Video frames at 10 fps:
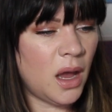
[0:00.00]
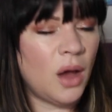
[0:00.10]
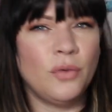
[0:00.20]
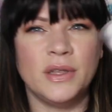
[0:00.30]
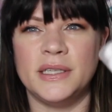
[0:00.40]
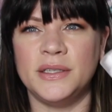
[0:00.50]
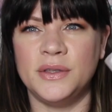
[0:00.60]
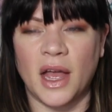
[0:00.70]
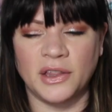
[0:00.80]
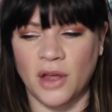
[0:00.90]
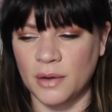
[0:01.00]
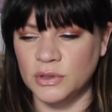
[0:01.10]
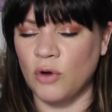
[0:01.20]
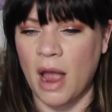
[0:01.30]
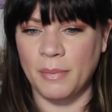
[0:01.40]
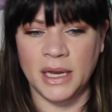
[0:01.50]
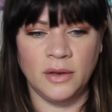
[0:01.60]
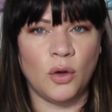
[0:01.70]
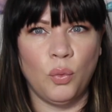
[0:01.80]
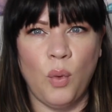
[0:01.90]
I thought I was
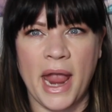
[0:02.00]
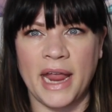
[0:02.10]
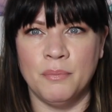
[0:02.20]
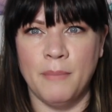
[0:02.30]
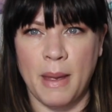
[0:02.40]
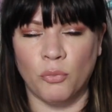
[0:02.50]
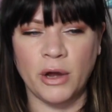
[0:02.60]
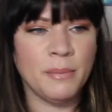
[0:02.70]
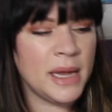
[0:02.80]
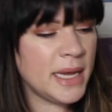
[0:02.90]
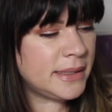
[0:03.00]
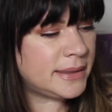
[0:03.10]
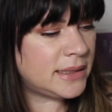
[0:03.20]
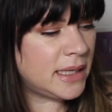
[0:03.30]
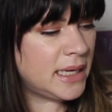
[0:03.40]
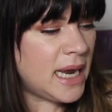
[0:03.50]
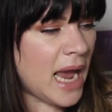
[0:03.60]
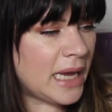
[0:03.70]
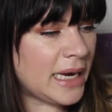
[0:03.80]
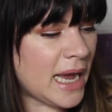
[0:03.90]
grabbing the Way Memory Mist
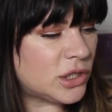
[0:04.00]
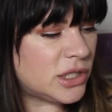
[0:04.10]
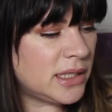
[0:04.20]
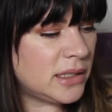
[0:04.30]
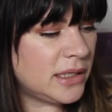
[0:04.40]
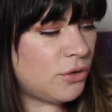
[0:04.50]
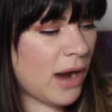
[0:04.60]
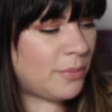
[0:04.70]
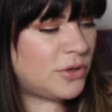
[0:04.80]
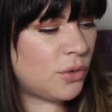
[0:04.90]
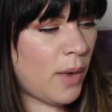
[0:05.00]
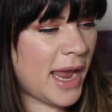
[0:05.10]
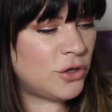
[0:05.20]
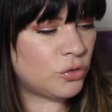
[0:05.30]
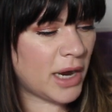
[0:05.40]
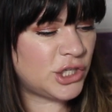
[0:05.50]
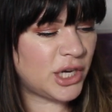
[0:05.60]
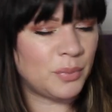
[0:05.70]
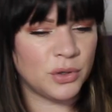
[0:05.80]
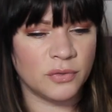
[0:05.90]
and I accidentally grabbed the Way Dry
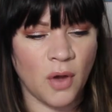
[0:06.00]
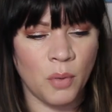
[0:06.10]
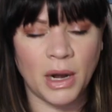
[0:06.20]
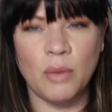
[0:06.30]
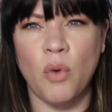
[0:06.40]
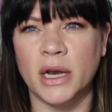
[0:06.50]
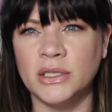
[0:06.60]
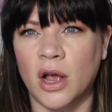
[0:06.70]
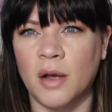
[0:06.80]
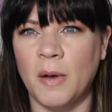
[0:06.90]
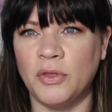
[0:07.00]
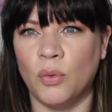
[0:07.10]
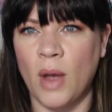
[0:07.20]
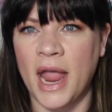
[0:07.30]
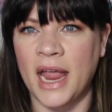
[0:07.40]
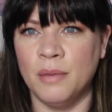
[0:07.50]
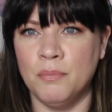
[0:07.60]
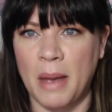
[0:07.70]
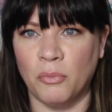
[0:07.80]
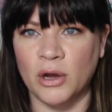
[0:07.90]
Shampoo Foam, but I want to talk about the Way
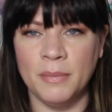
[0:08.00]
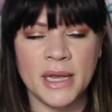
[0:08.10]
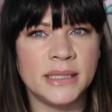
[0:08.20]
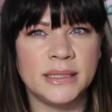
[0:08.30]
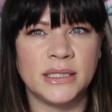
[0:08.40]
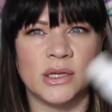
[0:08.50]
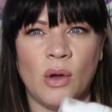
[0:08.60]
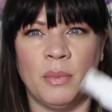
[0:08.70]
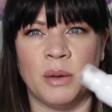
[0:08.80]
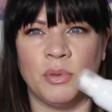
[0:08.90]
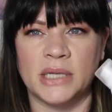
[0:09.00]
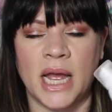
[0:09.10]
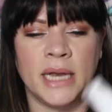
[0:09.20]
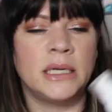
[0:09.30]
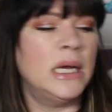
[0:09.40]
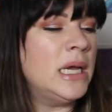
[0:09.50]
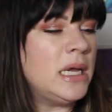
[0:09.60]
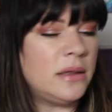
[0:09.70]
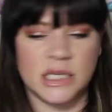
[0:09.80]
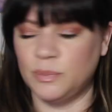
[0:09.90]
Memory Mist. So I'm going to pretend
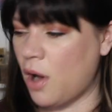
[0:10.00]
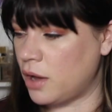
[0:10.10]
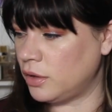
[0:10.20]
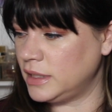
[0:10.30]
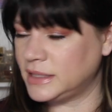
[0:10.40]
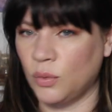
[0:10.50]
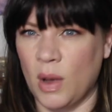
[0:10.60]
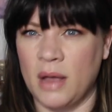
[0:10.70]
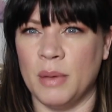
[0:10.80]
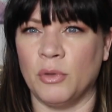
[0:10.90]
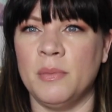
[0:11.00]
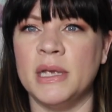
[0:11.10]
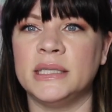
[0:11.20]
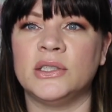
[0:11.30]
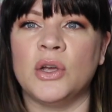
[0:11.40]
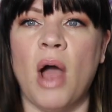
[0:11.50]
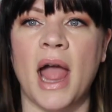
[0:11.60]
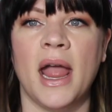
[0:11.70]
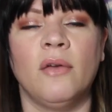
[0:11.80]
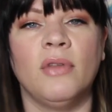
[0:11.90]
this bottle is the Way Memory Mist. So
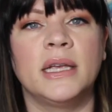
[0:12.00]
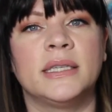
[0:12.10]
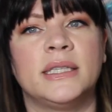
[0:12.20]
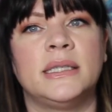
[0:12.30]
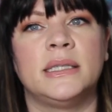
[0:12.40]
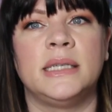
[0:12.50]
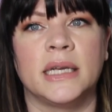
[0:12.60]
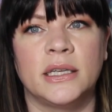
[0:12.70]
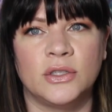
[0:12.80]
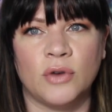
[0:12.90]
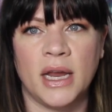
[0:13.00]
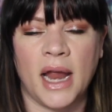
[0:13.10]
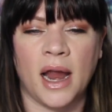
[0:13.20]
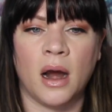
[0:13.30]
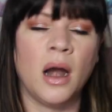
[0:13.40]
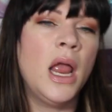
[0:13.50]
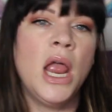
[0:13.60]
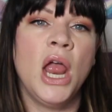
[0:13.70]
I have like stick straight hair.